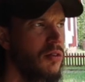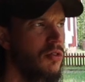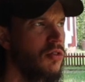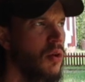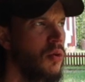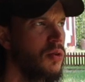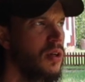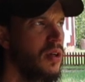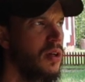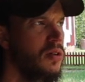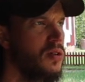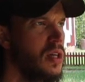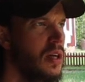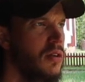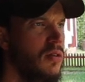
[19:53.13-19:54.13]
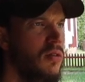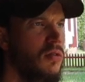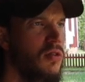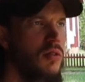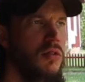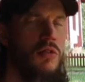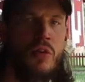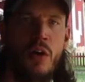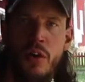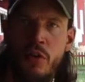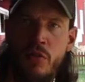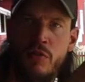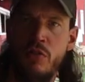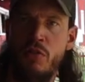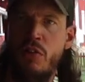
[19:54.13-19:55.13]
so the saw
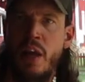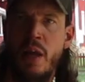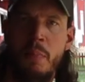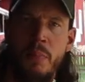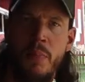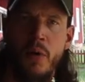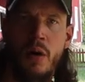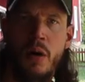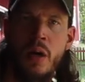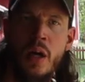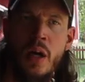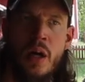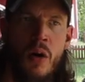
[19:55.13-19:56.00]
doesn't slip or